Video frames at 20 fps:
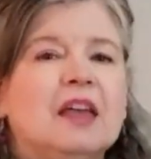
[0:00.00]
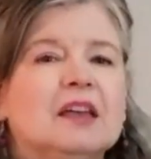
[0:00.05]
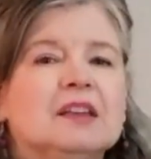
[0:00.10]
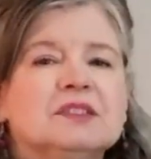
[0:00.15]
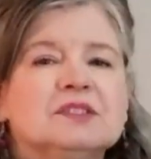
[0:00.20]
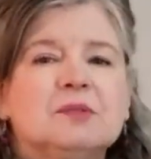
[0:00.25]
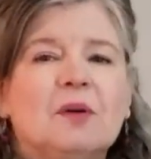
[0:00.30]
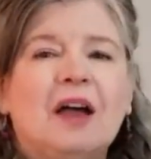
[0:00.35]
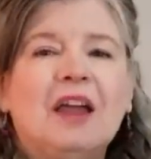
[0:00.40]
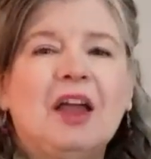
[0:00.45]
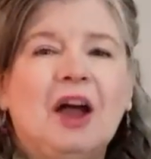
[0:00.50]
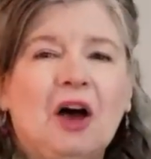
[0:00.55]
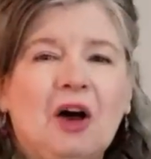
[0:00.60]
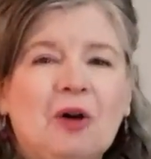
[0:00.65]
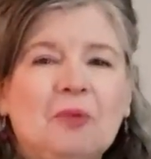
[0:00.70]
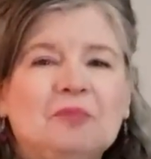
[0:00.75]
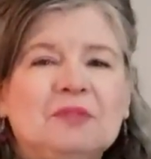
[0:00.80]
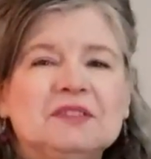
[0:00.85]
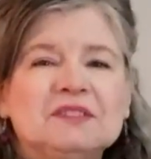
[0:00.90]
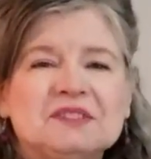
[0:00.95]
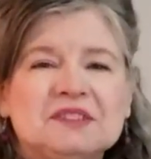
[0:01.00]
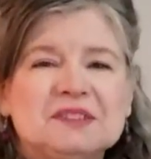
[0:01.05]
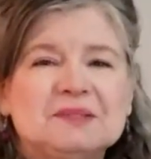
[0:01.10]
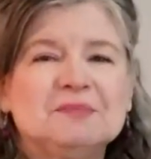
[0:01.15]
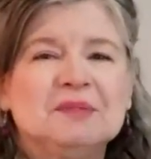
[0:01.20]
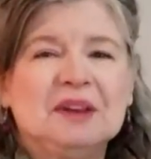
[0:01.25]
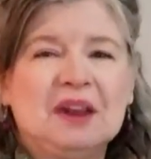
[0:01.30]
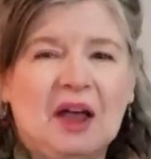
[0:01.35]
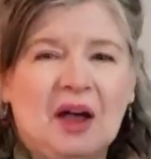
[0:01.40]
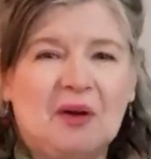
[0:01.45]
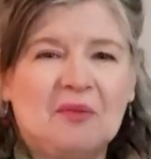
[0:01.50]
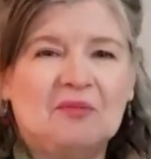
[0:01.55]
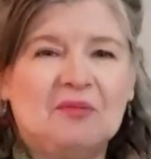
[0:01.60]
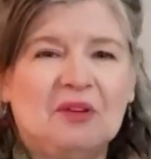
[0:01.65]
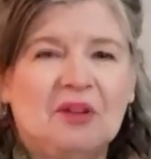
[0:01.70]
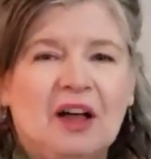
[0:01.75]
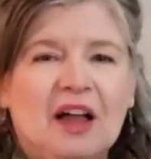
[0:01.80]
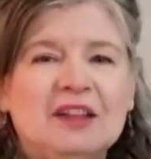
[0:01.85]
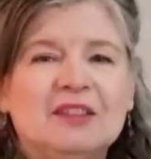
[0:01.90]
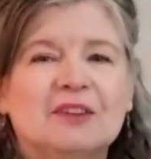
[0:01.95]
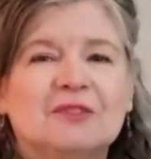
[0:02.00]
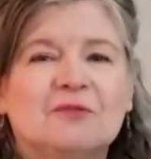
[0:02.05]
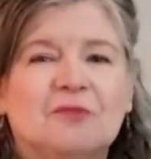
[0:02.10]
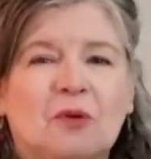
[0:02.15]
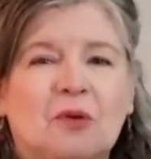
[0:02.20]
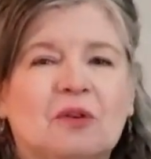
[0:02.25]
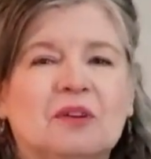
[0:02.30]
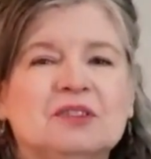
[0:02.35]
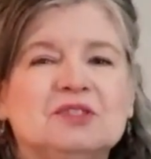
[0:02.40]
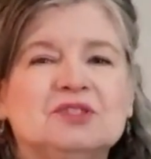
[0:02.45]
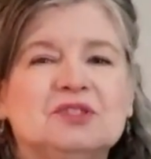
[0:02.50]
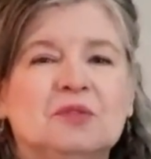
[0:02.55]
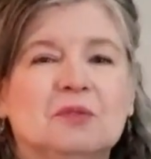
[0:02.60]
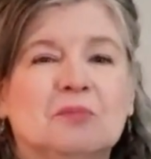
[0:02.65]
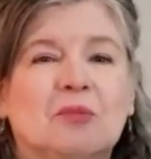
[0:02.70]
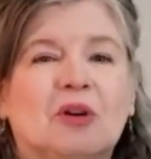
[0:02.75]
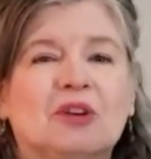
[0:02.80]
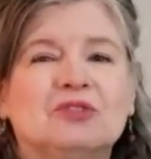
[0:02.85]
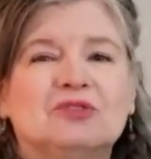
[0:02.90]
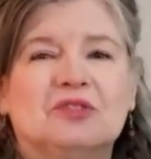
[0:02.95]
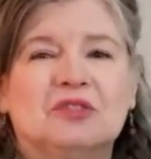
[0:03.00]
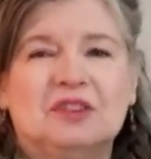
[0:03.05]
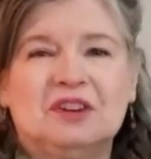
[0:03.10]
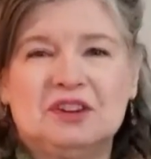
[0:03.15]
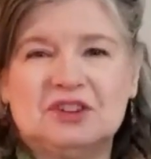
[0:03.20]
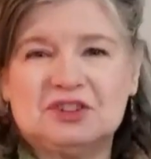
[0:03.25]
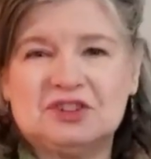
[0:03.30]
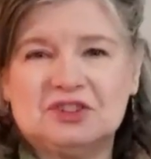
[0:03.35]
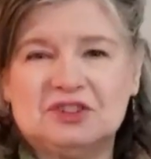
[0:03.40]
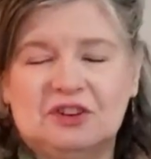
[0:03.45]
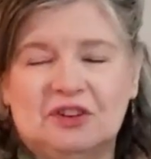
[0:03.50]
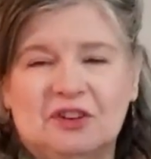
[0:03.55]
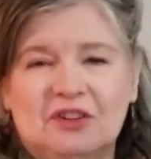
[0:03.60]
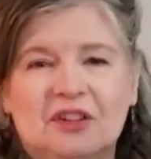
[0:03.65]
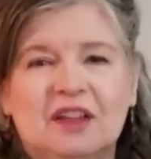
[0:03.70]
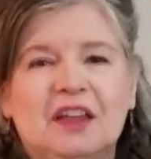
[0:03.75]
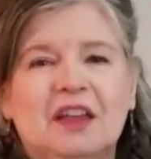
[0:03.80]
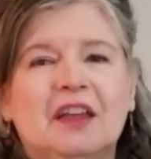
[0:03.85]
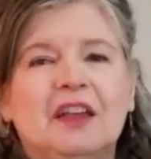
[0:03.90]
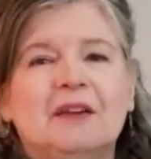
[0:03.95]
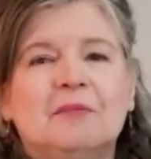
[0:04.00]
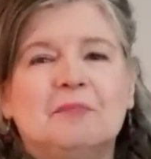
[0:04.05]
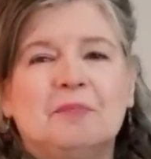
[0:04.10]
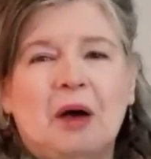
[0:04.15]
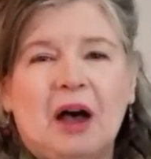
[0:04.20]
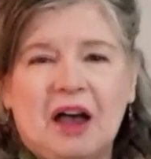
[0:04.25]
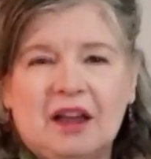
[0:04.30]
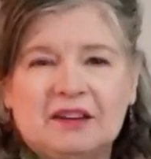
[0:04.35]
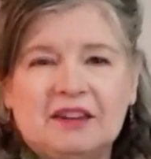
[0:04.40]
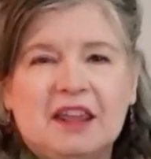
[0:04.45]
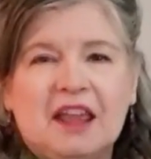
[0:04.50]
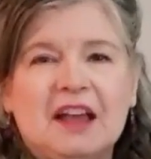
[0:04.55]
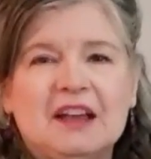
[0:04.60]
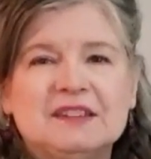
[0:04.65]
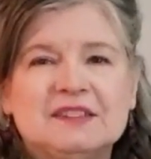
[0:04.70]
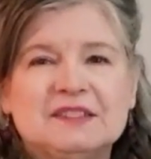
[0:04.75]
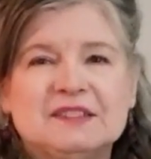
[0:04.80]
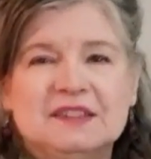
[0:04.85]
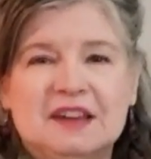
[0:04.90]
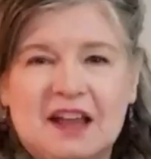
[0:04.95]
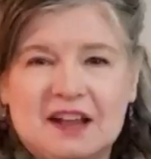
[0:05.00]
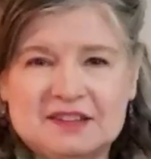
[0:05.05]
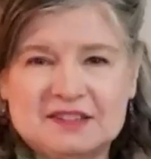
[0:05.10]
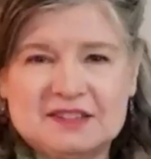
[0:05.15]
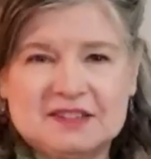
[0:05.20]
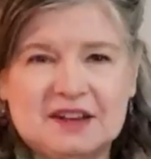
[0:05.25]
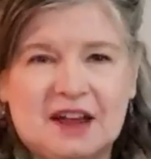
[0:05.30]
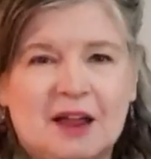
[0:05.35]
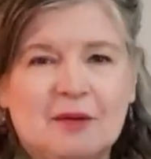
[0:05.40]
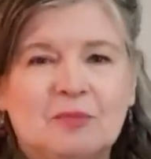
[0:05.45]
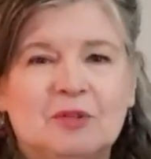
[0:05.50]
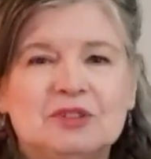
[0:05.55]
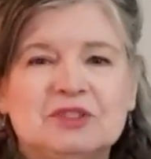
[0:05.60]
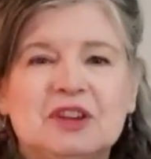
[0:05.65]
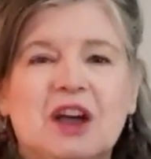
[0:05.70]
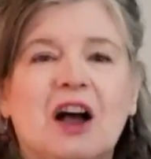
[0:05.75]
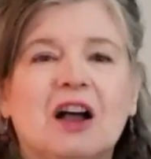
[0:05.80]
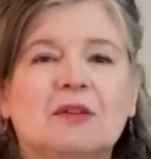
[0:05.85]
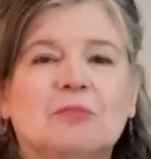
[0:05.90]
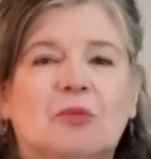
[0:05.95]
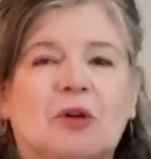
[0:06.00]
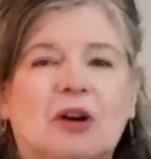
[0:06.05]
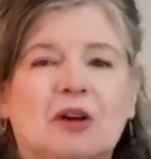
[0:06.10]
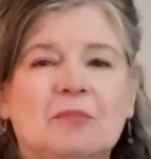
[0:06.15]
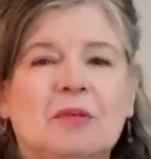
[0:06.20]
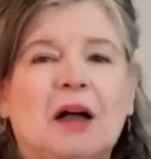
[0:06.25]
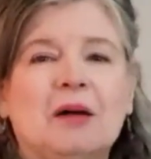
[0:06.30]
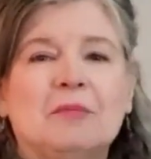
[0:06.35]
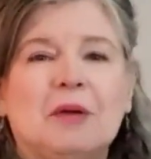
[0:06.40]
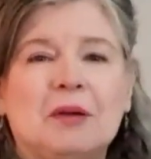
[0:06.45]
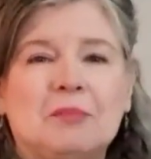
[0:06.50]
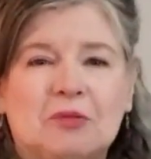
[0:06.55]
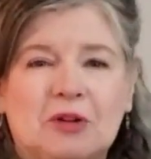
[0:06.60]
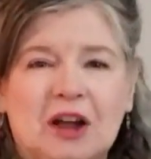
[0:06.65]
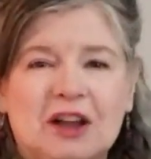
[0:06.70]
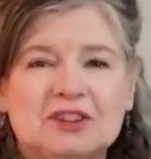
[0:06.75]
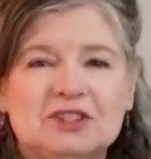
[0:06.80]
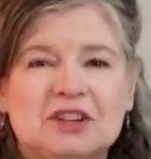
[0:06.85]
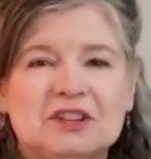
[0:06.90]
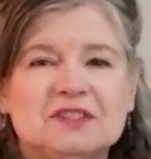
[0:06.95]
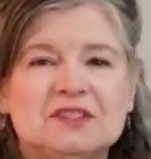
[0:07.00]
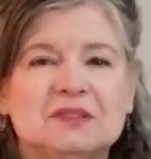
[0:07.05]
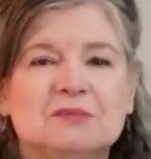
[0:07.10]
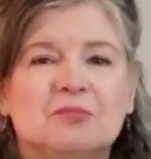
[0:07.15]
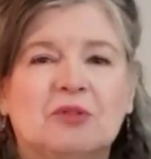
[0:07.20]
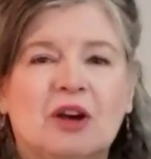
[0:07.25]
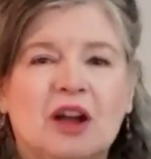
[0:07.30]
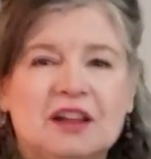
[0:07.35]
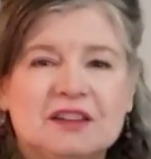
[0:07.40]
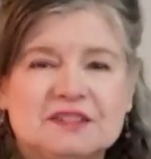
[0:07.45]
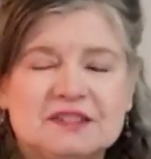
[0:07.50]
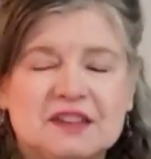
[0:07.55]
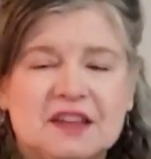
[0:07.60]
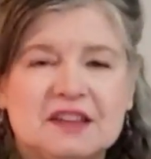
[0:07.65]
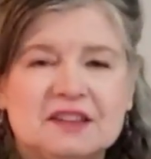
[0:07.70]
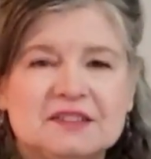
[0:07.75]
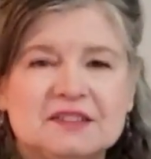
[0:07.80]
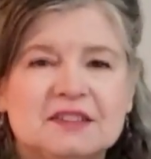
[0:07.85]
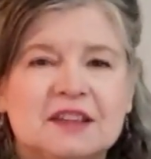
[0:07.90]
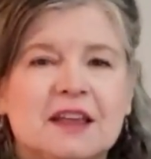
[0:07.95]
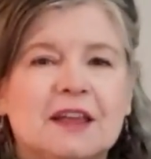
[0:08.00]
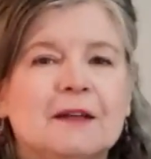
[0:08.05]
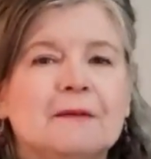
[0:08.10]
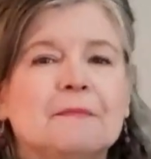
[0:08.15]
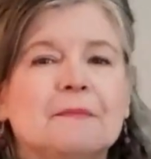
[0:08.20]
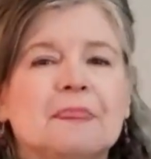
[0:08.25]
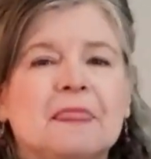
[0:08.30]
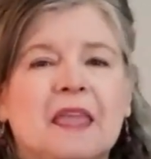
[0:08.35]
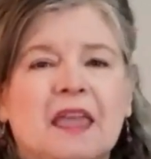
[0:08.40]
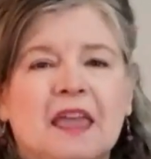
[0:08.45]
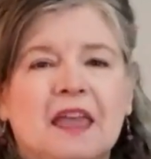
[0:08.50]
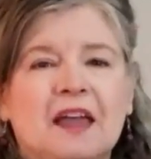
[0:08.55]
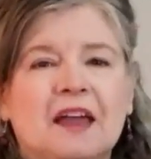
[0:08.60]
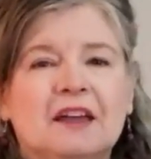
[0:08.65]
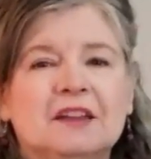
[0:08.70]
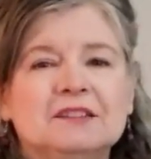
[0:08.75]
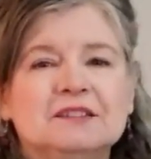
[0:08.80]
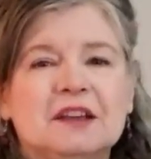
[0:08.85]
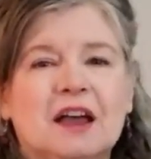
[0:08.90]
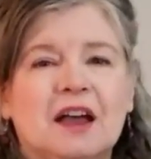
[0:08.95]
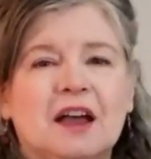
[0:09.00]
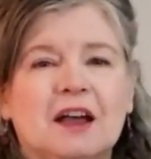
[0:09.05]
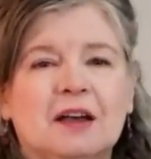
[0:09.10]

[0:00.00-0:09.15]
So I hope this has been helpful. I look forward to a more traditional podcast next time. We'll talk more about my projects in process and